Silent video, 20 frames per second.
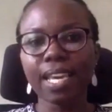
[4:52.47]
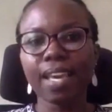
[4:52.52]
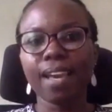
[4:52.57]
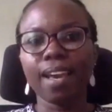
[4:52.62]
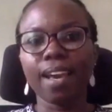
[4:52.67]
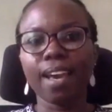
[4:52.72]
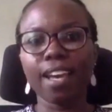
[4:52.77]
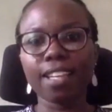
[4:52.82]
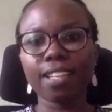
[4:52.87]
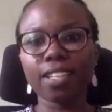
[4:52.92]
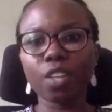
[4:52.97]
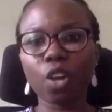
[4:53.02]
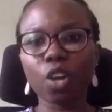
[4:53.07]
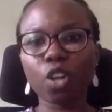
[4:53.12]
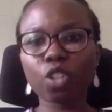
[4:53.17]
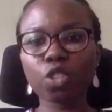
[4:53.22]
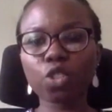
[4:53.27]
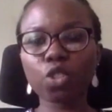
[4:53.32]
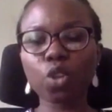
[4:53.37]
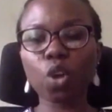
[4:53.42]
and
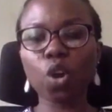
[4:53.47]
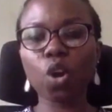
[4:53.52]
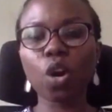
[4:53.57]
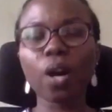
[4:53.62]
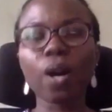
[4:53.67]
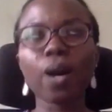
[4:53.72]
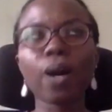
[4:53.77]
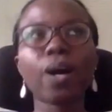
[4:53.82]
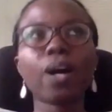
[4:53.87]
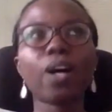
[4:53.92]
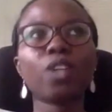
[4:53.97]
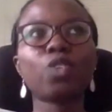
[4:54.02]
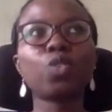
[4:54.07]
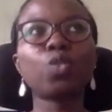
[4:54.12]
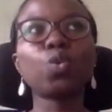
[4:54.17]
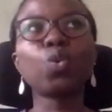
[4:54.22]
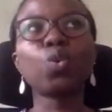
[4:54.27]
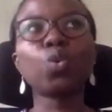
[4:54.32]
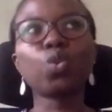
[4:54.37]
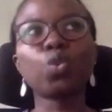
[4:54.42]
also
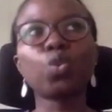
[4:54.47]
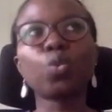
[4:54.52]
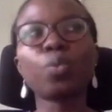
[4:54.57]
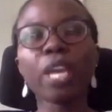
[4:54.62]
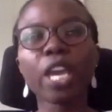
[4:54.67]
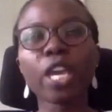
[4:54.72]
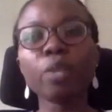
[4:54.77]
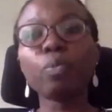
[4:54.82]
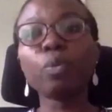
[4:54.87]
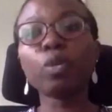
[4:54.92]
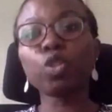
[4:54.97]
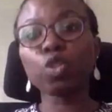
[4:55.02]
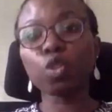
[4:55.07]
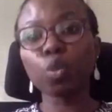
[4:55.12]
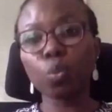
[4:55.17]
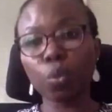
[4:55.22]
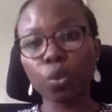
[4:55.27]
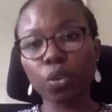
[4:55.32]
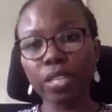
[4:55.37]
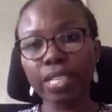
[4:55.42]
to be able to
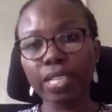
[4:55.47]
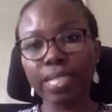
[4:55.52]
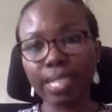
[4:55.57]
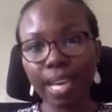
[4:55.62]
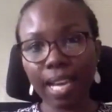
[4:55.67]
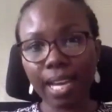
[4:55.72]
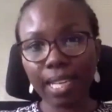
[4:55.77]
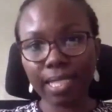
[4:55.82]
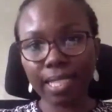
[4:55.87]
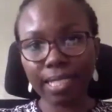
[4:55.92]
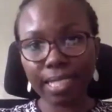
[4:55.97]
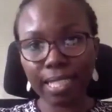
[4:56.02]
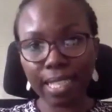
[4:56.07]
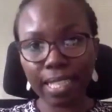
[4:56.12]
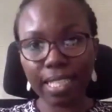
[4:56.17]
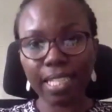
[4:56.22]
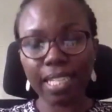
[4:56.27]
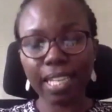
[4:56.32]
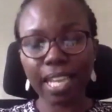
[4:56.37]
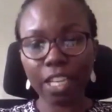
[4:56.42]
monitor the
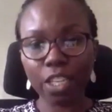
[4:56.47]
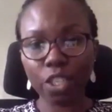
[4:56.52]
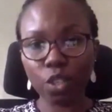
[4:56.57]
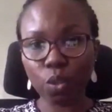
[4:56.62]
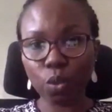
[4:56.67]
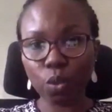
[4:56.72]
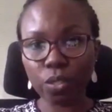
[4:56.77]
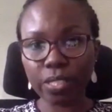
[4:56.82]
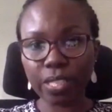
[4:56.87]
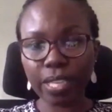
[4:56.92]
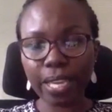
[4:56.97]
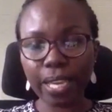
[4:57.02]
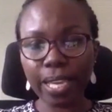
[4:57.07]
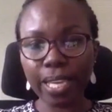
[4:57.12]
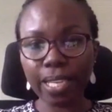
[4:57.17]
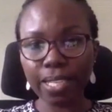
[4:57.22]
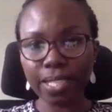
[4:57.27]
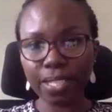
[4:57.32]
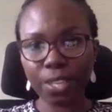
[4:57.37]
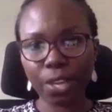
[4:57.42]
land use
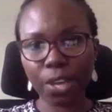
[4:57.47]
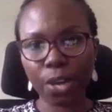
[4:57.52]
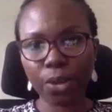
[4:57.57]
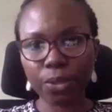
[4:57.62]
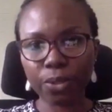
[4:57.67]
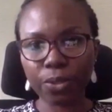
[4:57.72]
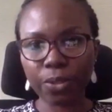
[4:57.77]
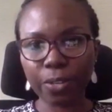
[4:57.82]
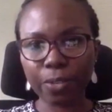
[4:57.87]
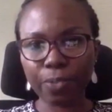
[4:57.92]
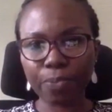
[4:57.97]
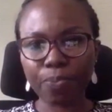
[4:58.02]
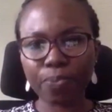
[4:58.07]
in the country.